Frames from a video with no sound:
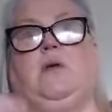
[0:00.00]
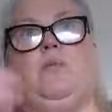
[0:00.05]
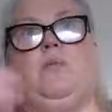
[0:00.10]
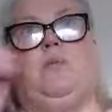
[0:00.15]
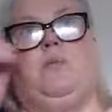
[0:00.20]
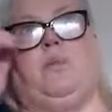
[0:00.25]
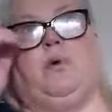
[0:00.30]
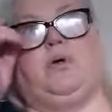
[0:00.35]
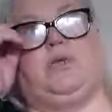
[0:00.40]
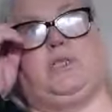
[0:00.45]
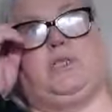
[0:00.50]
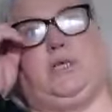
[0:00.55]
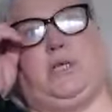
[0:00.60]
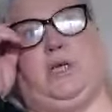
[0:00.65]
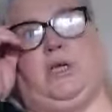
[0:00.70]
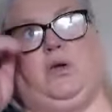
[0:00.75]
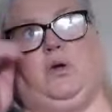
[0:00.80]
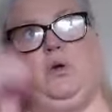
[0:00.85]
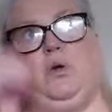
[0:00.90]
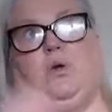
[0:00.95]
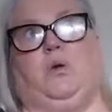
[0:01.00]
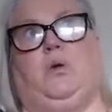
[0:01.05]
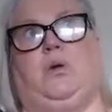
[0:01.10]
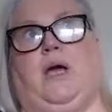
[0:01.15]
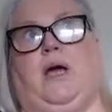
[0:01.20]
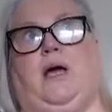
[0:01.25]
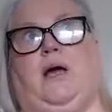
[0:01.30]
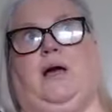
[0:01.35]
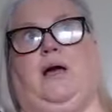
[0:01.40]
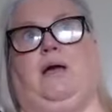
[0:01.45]
but you
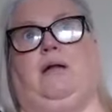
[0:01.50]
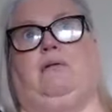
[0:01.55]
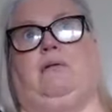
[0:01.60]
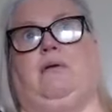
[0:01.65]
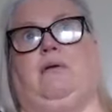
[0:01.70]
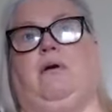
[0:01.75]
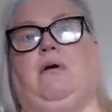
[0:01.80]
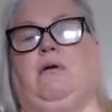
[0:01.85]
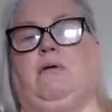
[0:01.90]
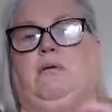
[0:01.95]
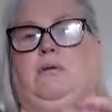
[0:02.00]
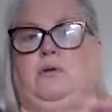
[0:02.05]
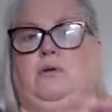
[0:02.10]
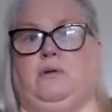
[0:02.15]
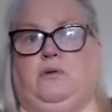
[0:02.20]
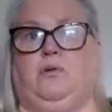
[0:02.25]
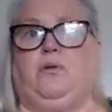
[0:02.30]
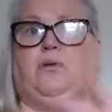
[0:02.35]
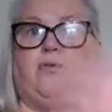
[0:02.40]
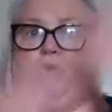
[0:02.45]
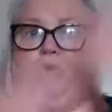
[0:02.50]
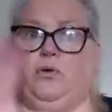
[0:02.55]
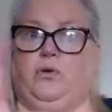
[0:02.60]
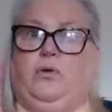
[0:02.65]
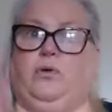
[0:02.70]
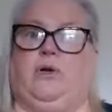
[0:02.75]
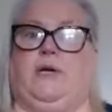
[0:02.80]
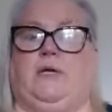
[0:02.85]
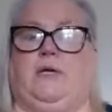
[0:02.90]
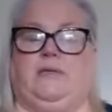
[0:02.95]
can look for an
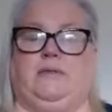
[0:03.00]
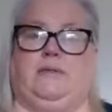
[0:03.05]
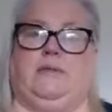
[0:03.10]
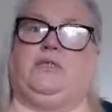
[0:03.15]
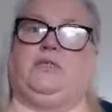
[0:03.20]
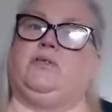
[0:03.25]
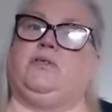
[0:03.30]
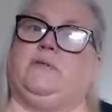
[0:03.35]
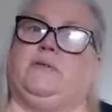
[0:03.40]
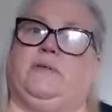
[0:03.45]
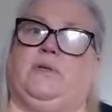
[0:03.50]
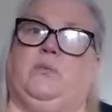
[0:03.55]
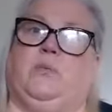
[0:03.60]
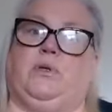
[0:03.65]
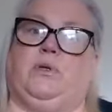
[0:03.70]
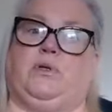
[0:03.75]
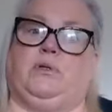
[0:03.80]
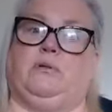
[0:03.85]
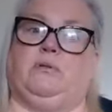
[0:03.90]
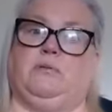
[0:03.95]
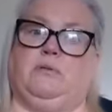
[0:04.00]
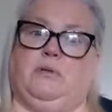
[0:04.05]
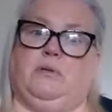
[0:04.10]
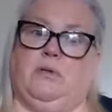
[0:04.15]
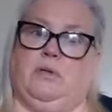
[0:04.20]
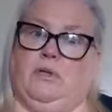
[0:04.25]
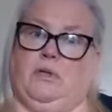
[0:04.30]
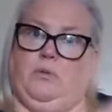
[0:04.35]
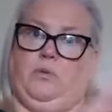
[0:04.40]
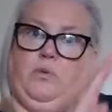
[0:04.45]
organisation similar
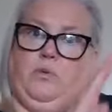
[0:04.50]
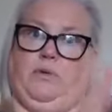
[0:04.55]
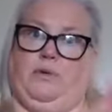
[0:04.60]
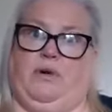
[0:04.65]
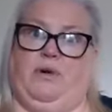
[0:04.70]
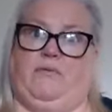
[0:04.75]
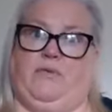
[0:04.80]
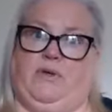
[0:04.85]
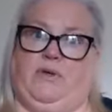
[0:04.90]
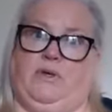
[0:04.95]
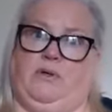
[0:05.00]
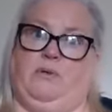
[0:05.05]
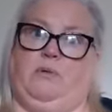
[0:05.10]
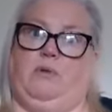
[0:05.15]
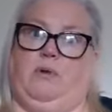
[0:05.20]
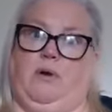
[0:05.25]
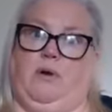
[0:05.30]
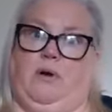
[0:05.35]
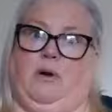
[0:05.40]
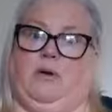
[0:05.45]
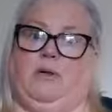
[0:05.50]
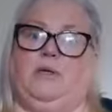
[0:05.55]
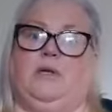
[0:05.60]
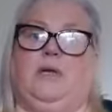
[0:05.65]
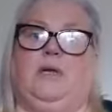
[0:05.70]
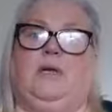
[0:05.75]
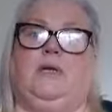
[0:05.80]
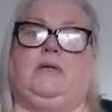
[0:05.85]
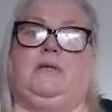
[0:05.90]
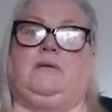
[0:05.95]
wherever you are.
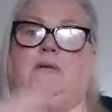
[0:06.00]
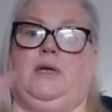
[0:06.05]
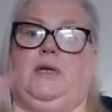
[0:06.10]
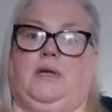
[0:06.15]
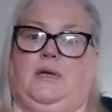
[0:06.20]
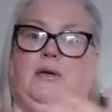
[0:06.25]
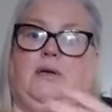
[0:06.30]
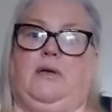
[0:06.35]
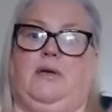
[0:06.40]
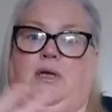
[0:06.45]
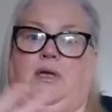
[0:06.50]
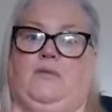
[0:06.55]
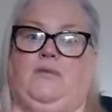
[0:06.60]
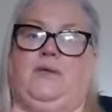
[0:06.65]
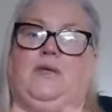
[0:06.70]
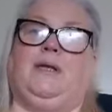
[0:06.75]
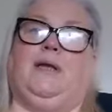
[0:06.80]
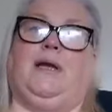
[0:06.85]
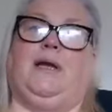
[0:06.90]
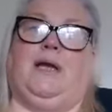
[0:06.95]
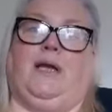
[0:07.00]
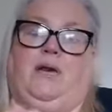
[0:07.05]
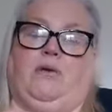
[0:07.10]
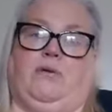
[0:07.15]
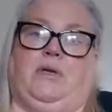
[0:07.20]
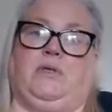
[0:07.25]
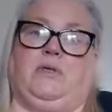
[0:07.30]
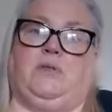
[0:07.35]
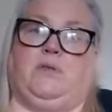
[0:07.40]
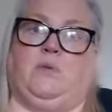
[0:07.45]
Even
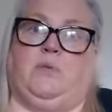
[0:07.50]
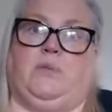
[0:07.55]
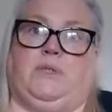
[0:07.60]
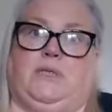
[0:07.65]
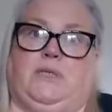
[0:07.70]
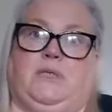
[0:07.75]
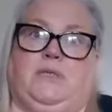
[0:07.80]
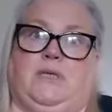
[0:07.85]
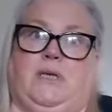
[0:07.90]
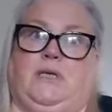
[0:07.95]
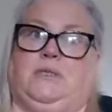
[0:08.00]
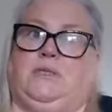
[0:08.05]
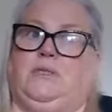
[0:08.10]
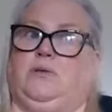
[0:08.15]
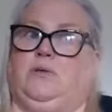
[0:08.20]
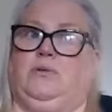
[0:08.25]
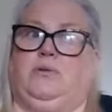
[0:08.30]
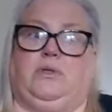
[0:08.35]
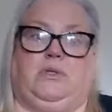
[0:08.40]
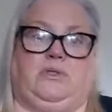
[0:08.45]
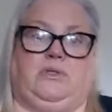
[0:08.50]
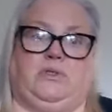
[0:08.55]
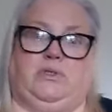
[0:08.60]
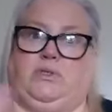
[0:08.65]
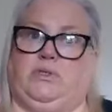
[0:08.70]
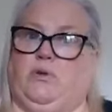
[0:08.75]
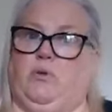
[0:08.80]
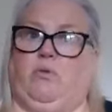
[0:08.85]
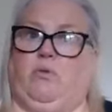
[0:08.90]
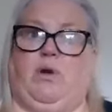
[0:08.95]
hearing somebody say to you, look, you
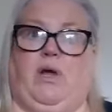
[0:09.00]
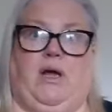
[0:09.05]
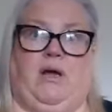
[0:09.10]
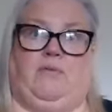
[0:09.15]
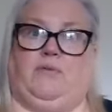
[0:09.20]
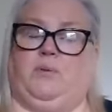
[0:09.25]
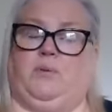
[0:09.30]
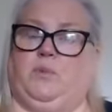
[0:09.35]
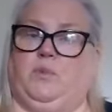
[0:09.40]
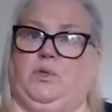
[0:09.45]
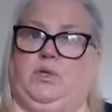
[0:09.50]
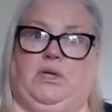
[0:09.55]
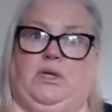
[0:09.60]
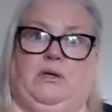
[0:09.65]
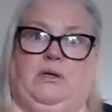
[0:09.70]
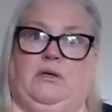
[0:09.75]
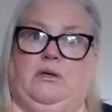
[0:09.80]
just don't have the money.